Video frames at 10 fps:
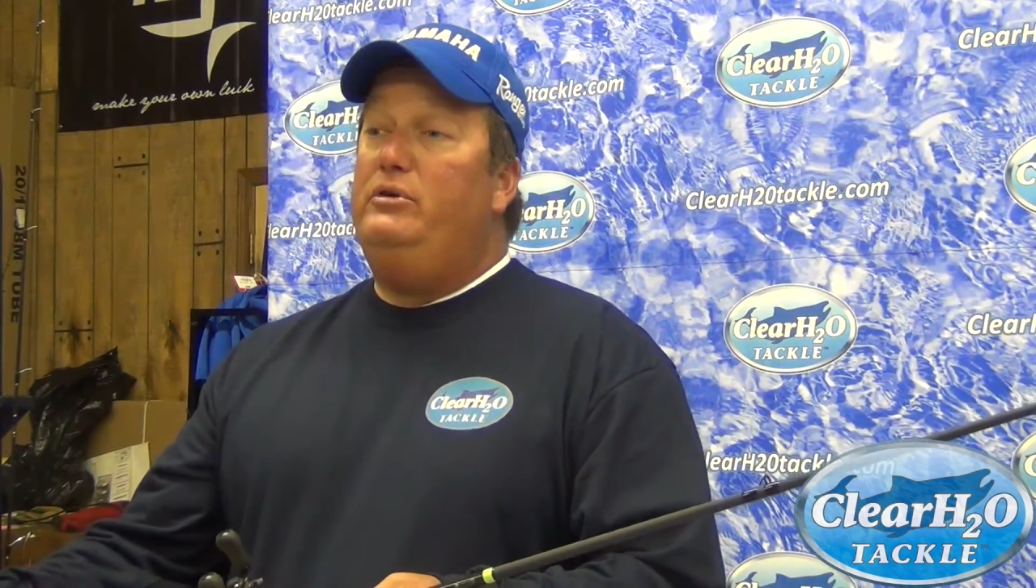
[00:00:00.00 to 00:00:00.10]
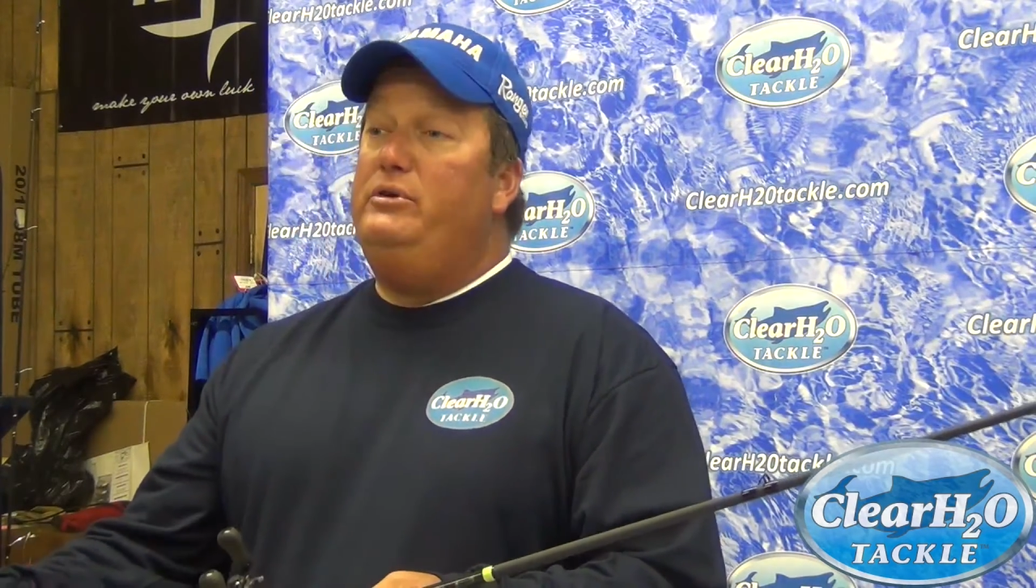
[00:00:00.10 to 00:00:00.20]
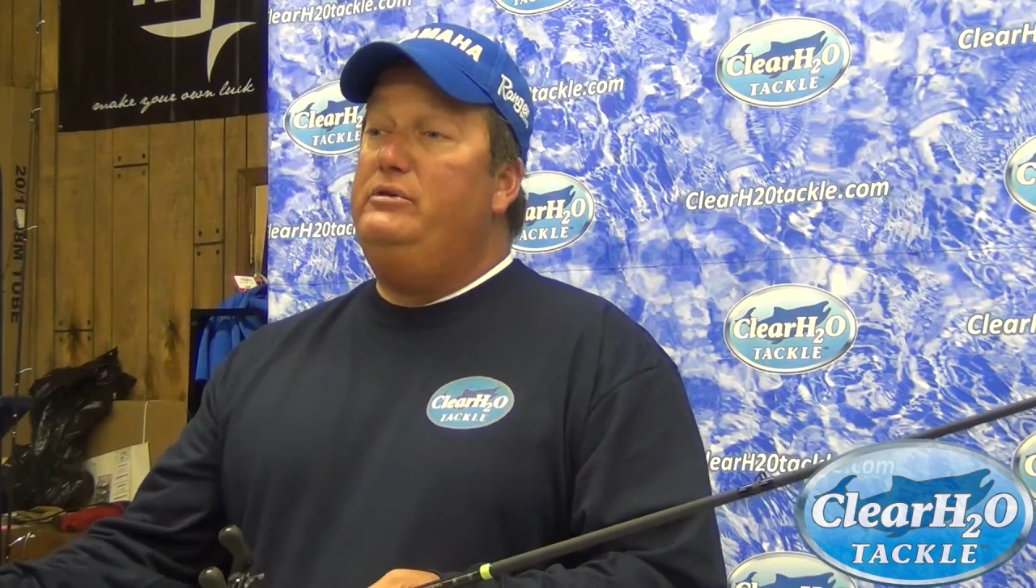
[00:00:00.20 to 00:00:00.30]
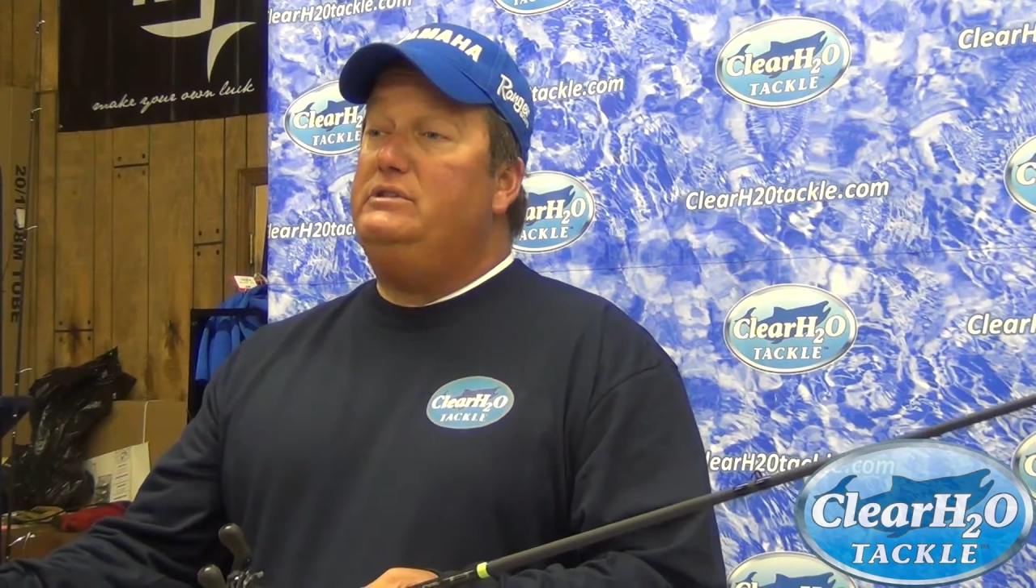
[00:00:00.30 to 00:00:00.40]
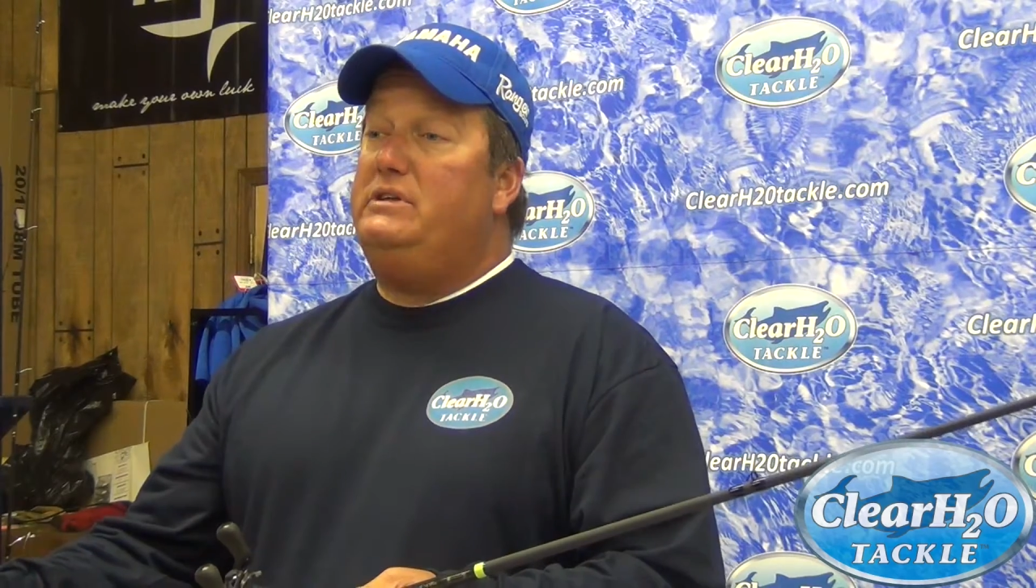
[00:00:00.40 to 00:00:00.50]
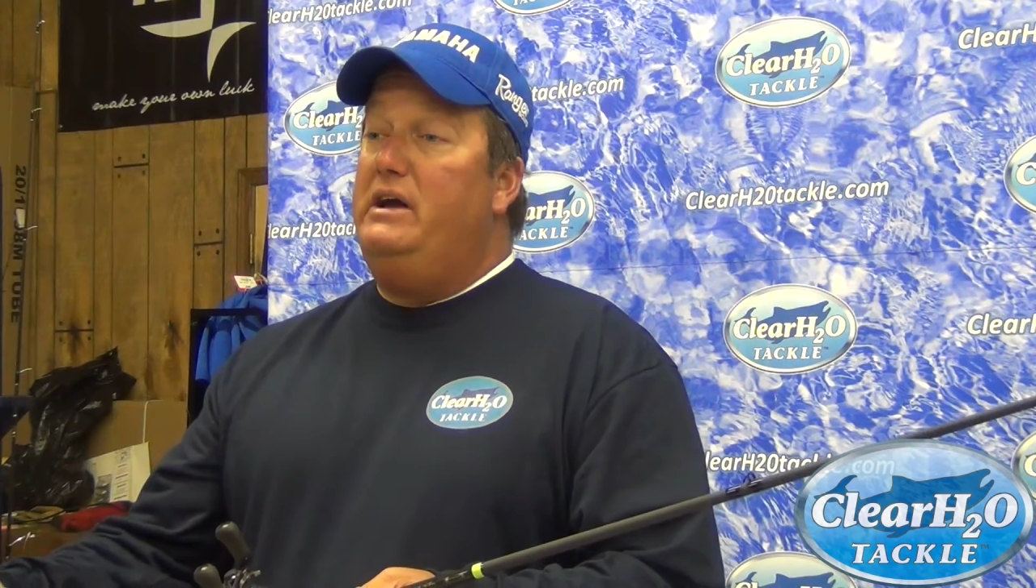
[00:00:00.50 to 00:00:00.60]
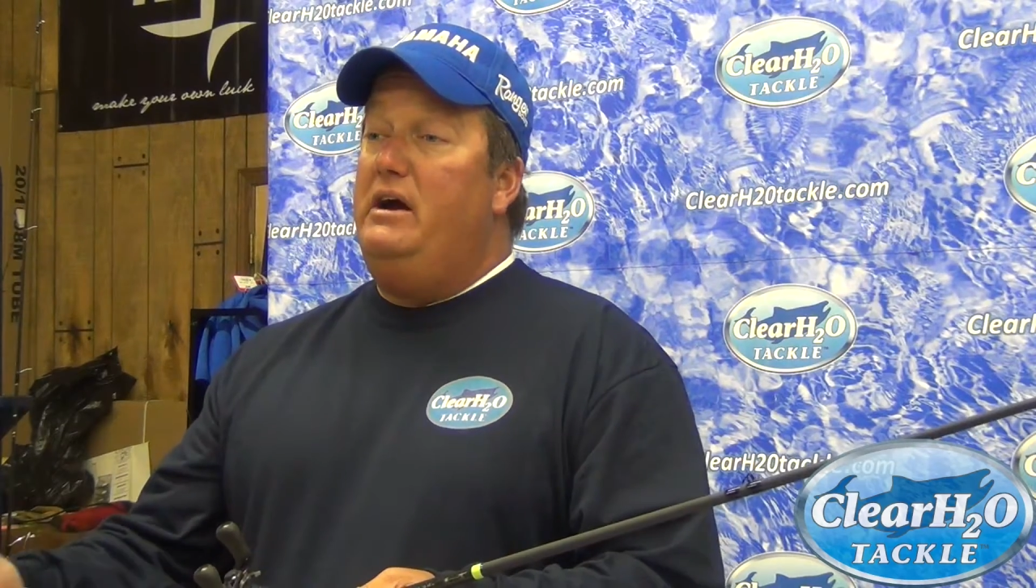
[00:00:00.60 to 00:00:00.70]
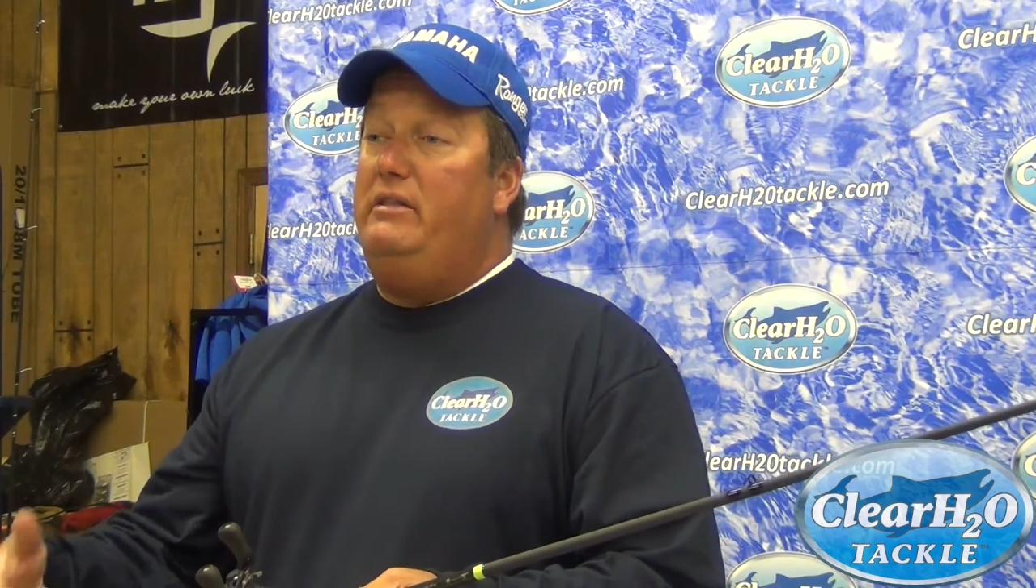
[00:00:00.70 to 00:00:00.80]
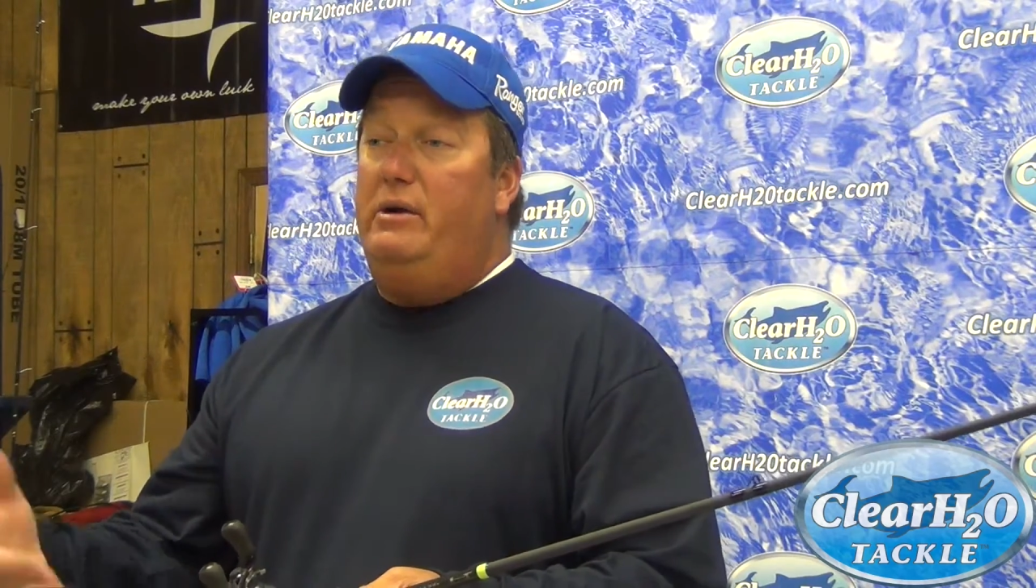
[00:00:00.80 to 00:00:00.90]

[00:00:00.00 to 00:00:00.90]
Lew's there,